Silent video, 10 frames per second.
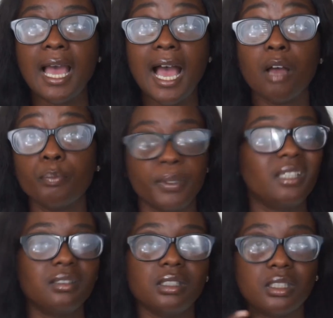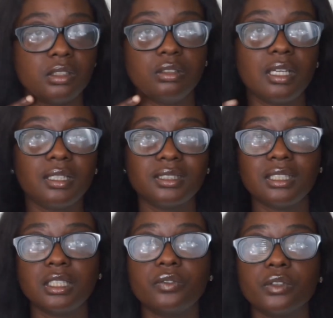I've been in the United
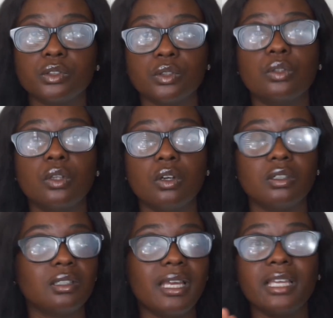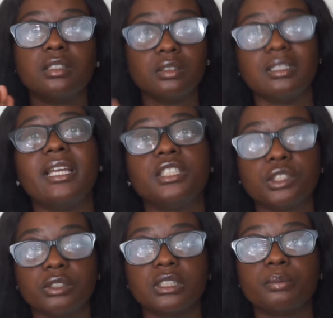States for so long. And
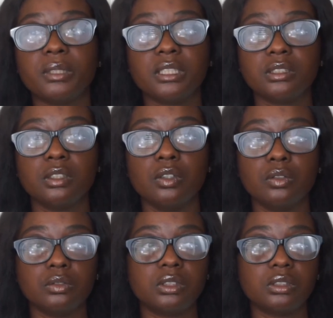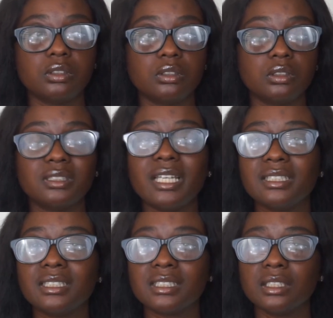Nigerians, please don't take
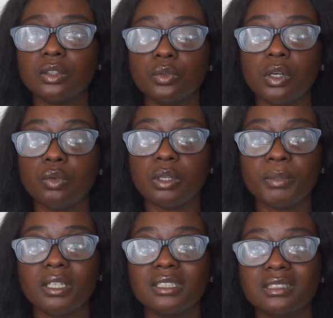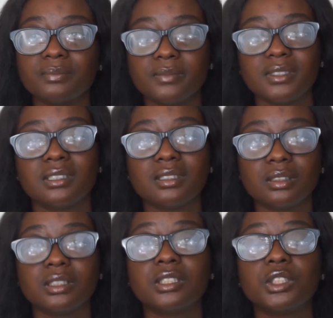this in a wrong way, because
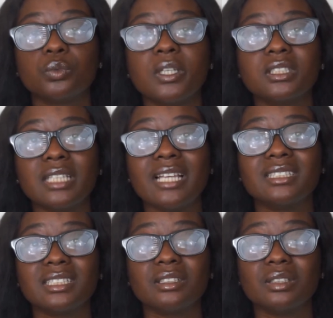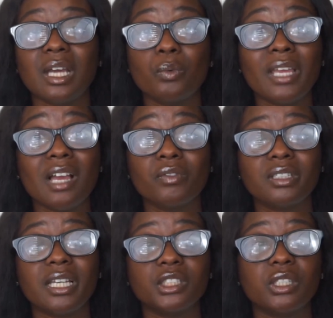the situation that we have in
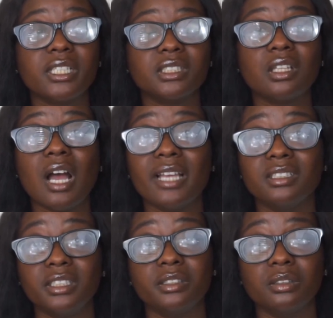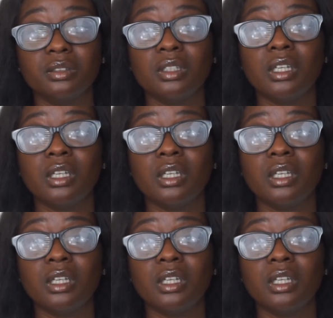Nigeria is not ideal.